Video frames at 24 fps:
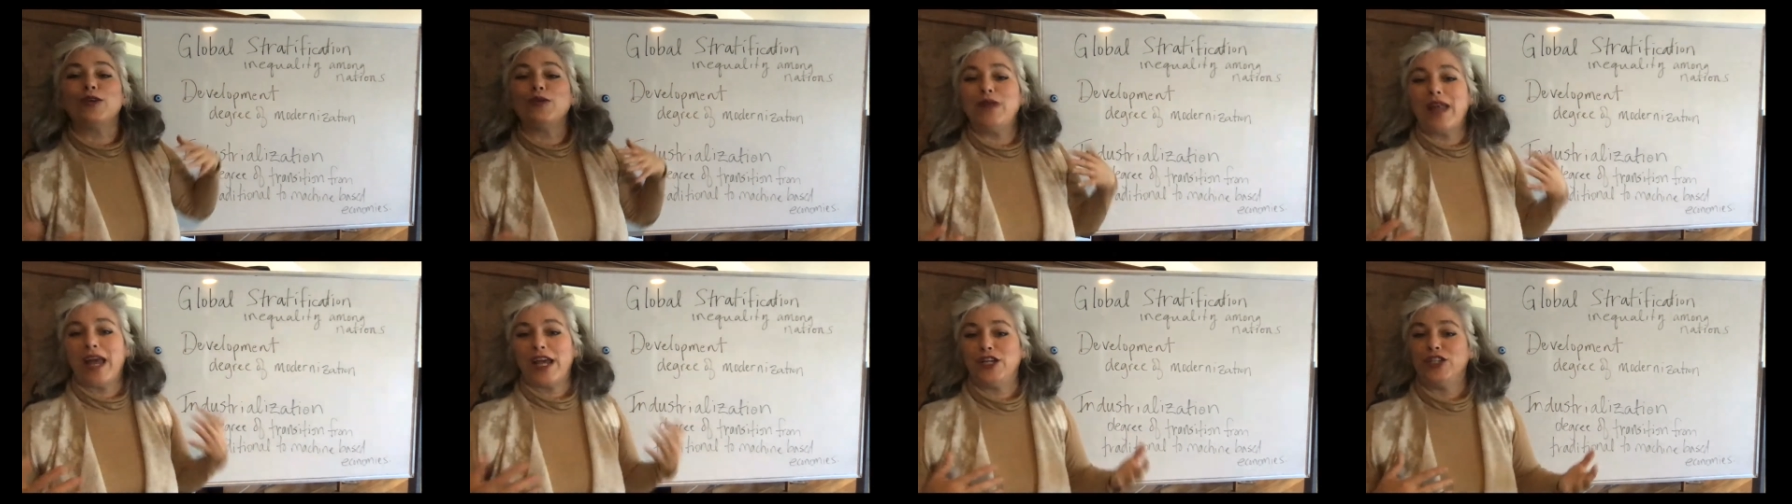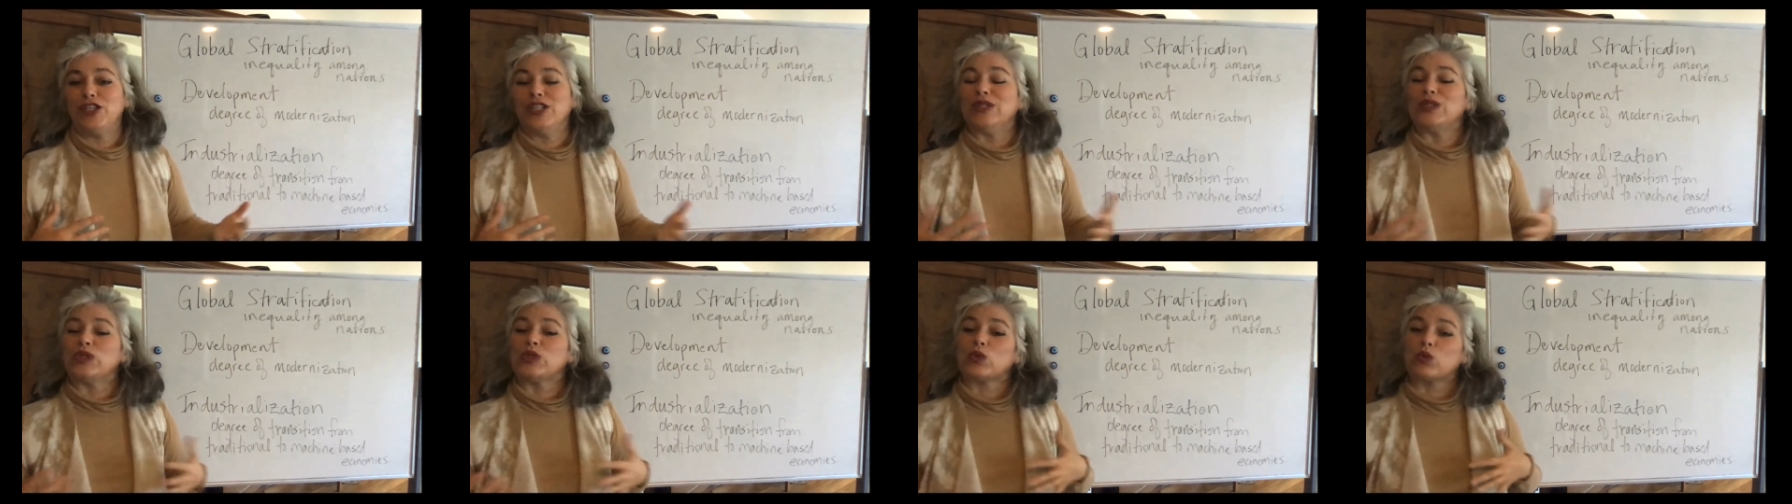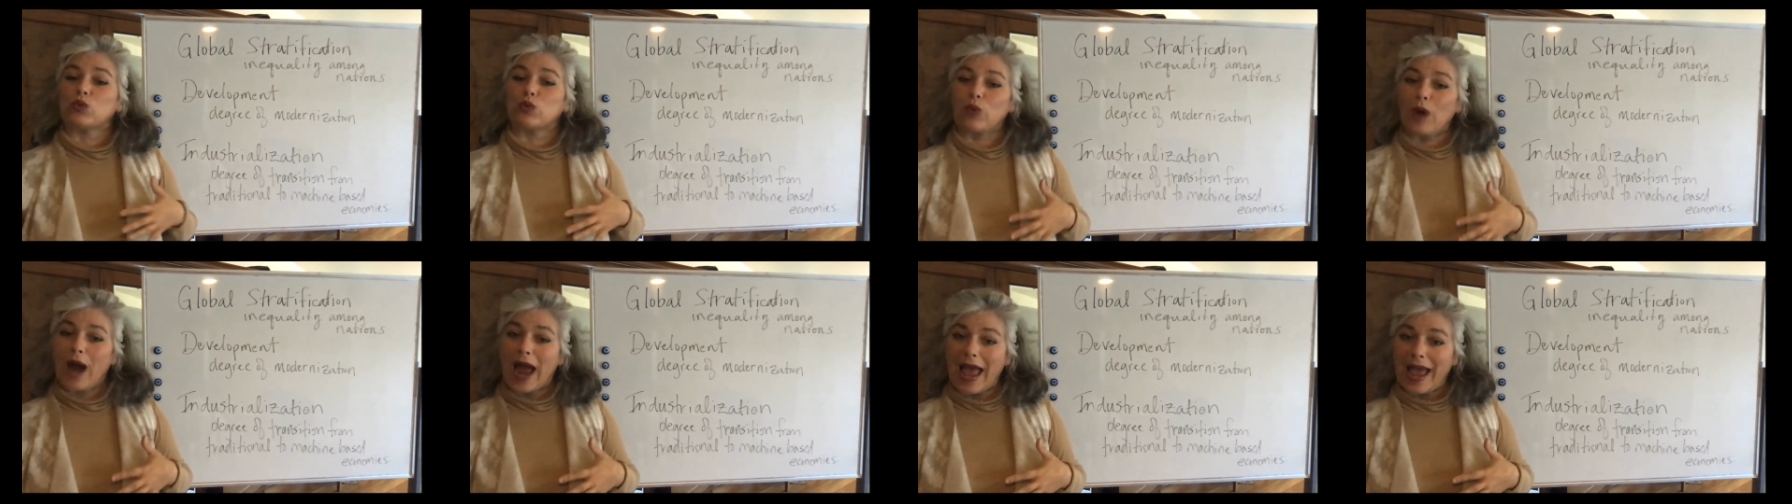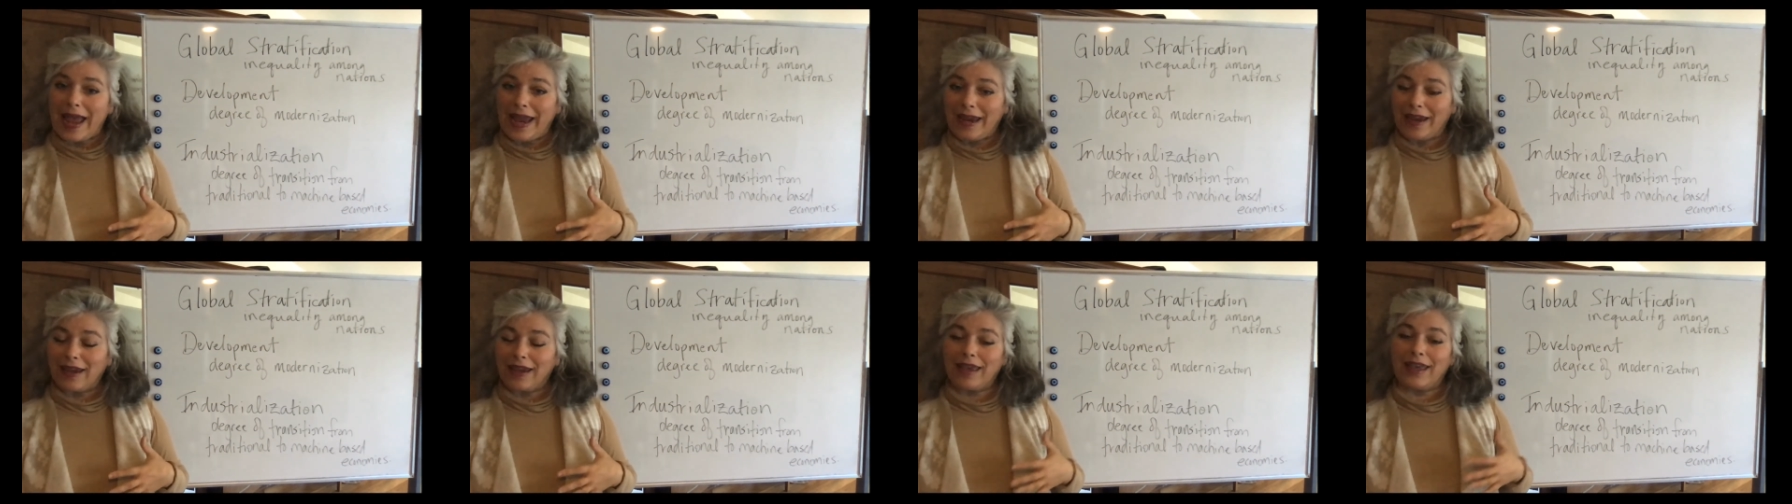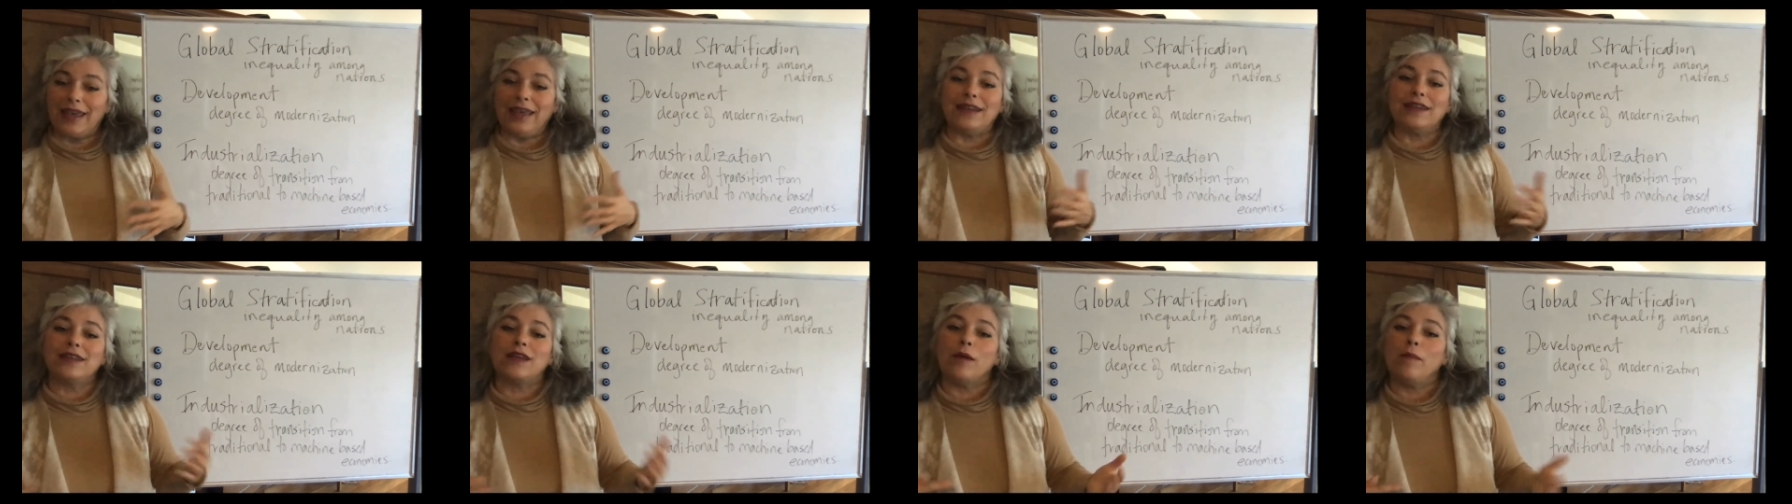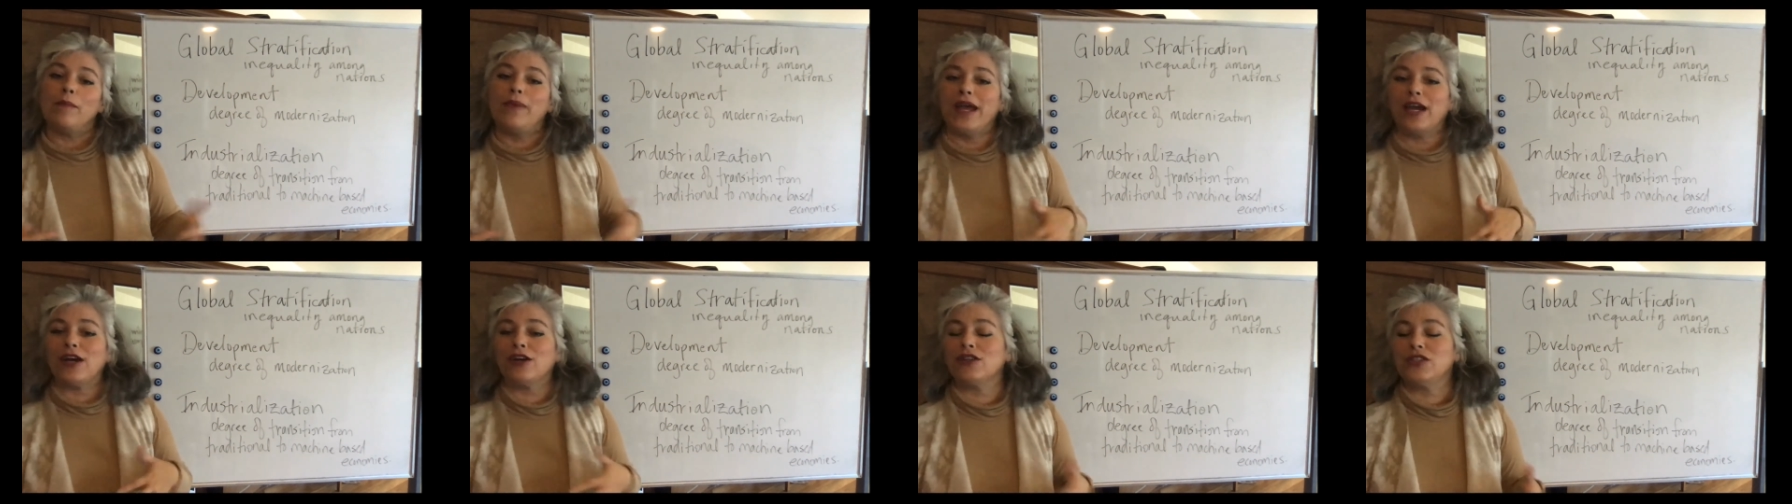nations rank in
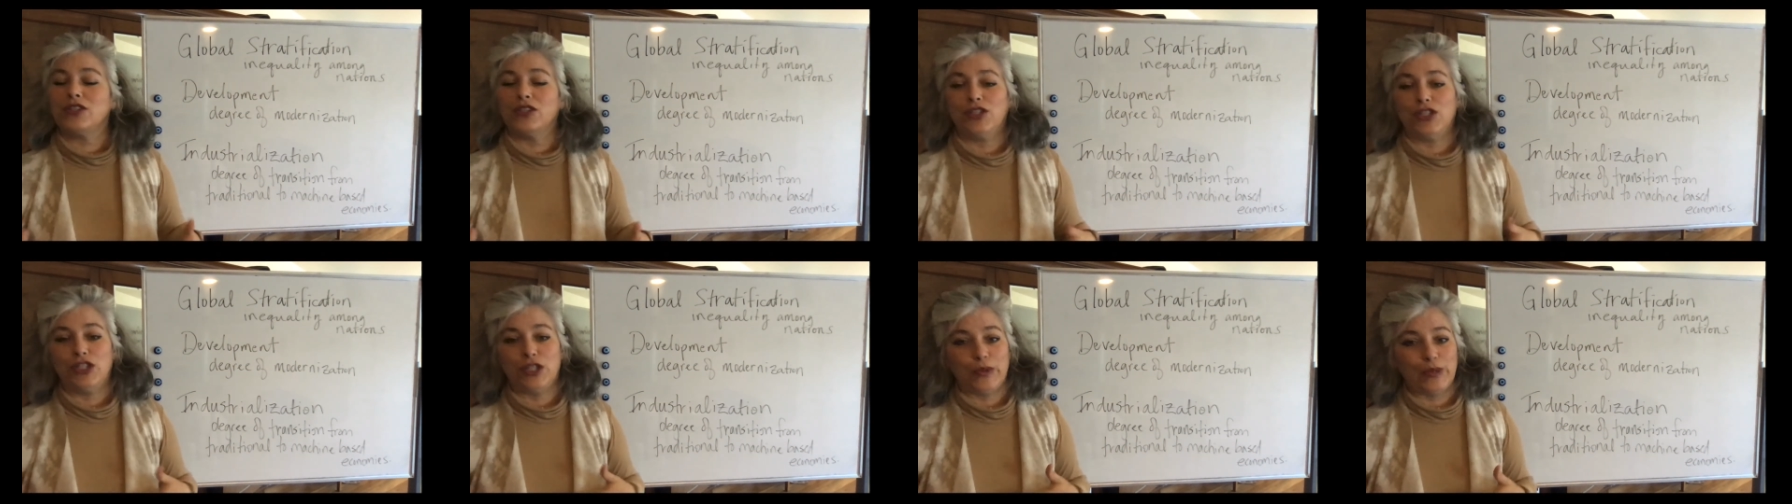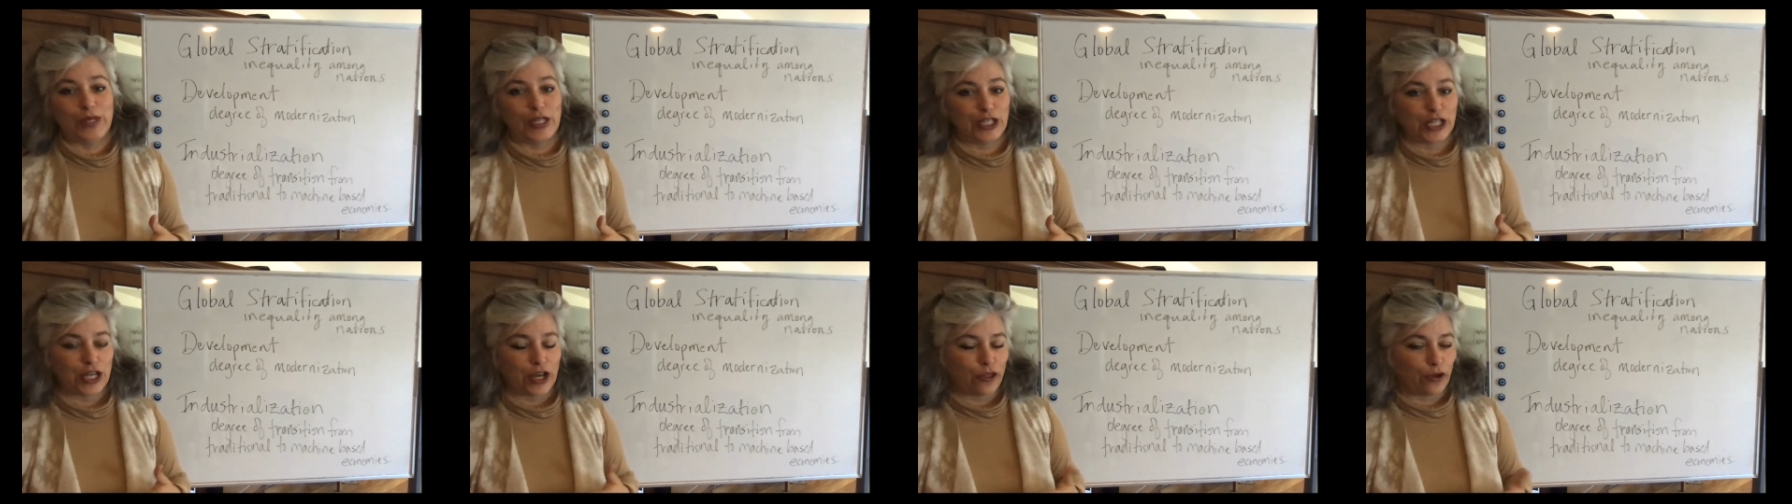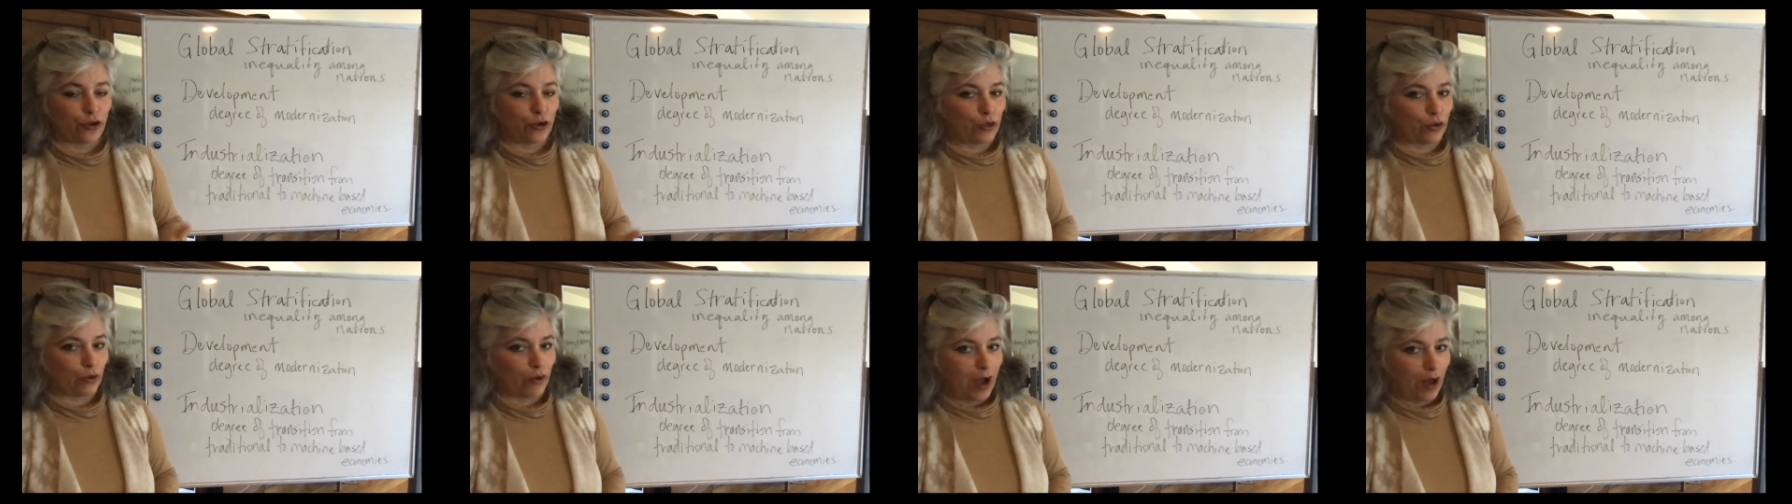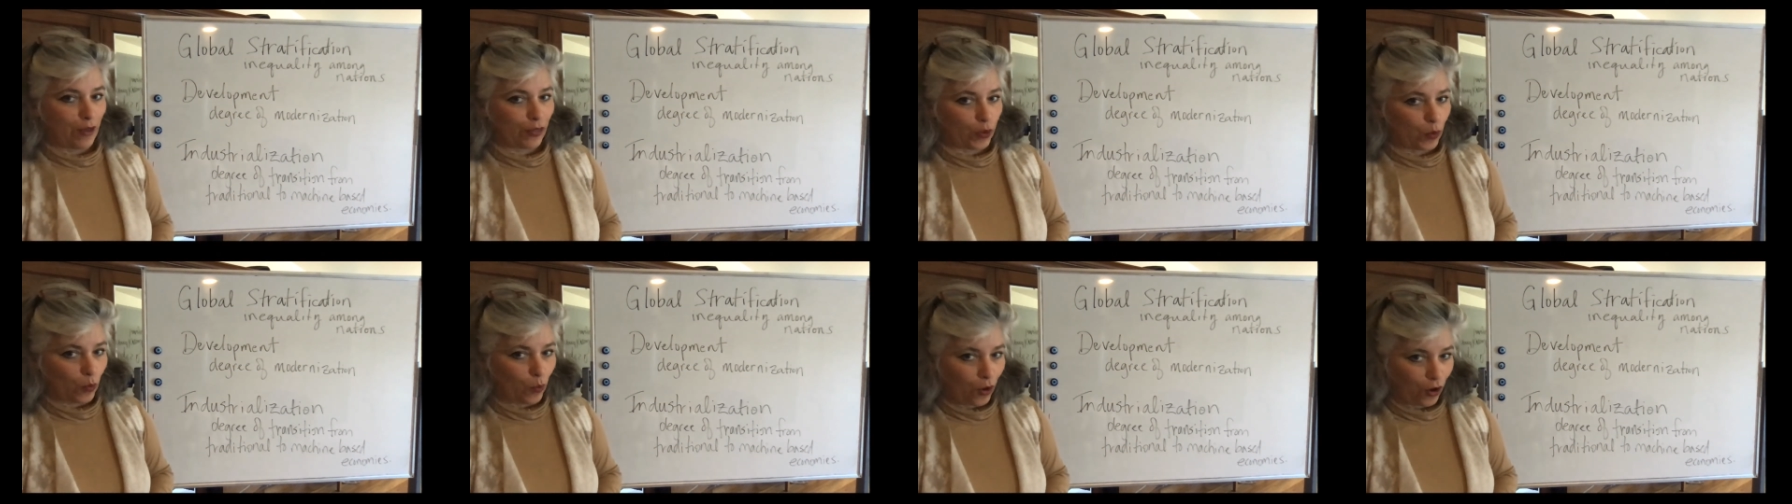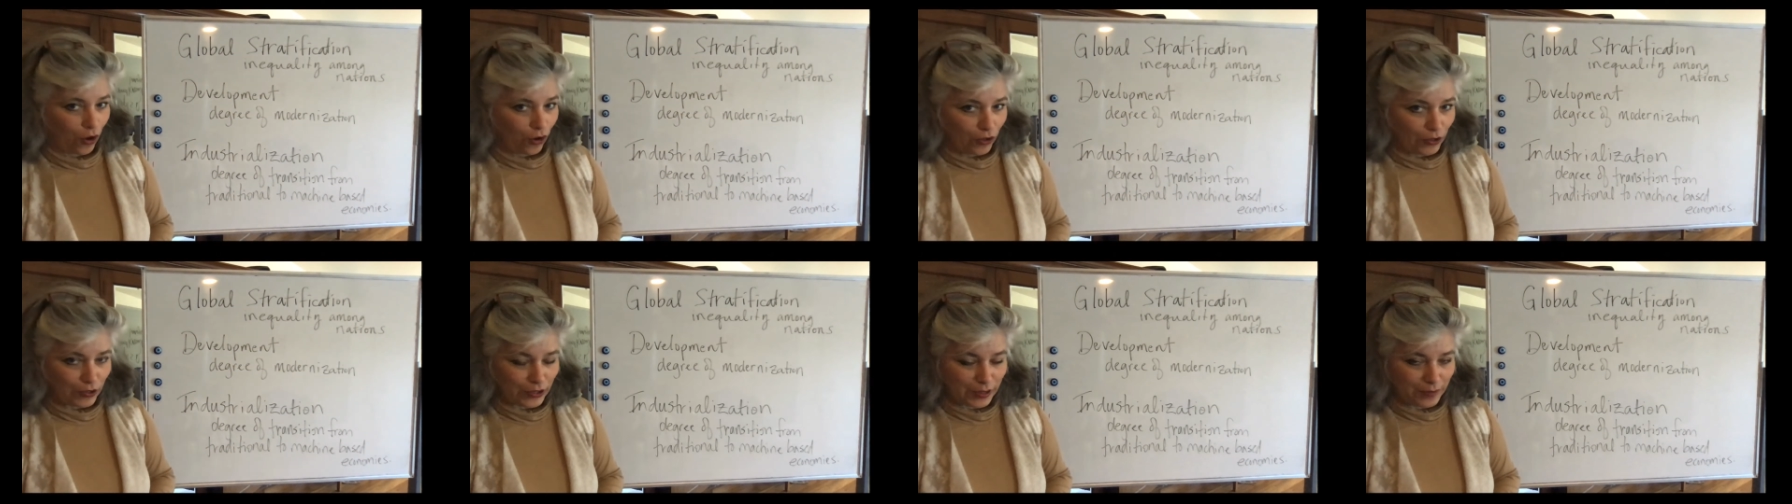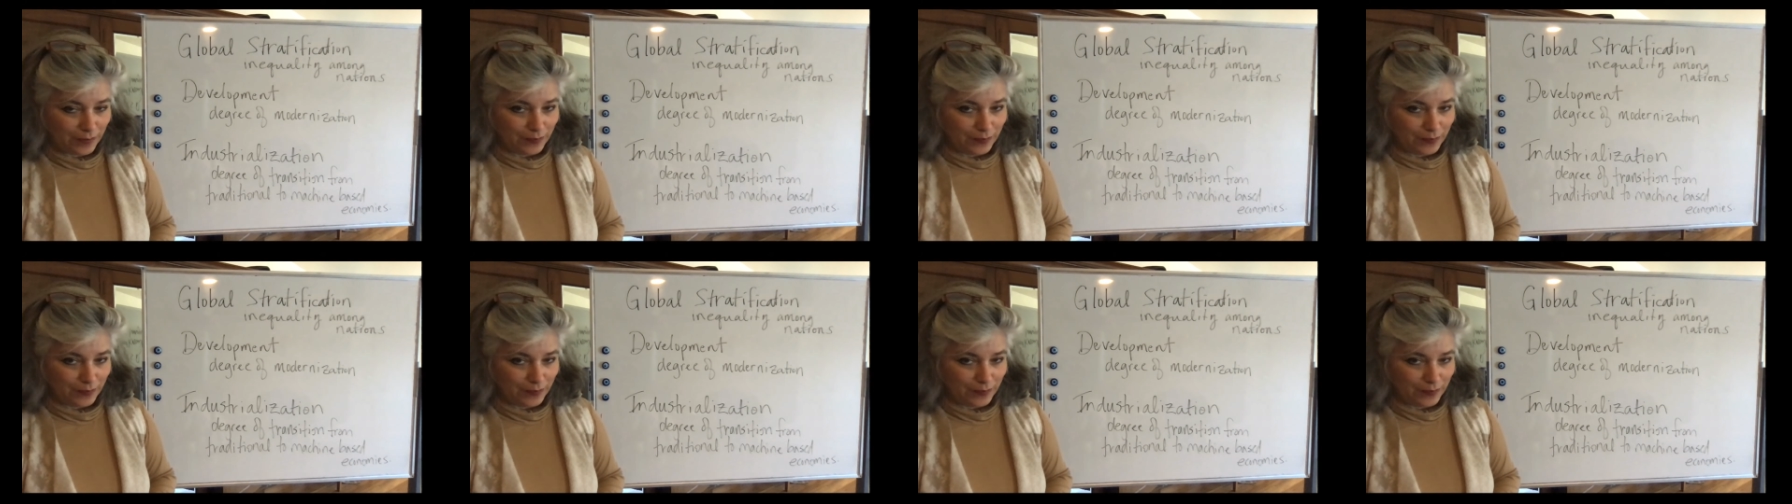comparison to each other throughout the world